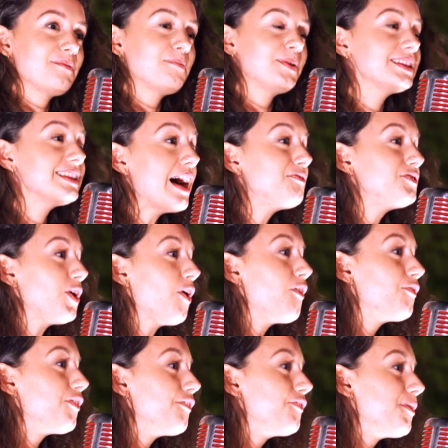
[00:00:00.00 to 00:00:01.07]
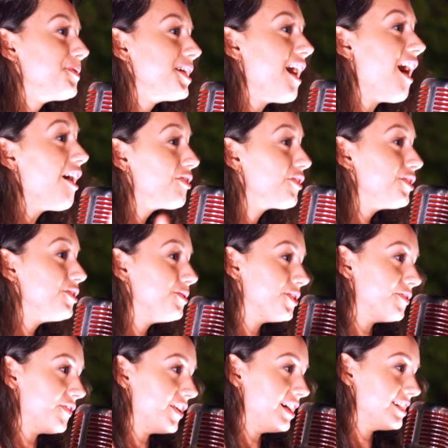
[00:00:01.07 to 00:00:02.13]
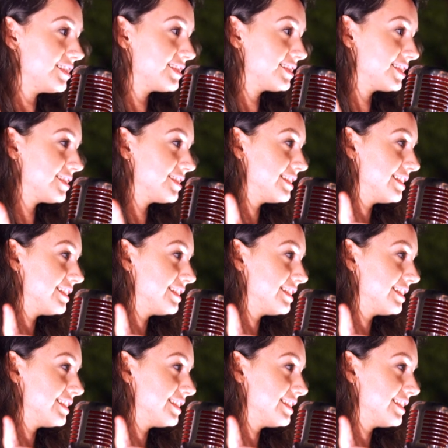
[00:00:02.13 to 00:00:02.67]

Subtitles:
But left over from the other universe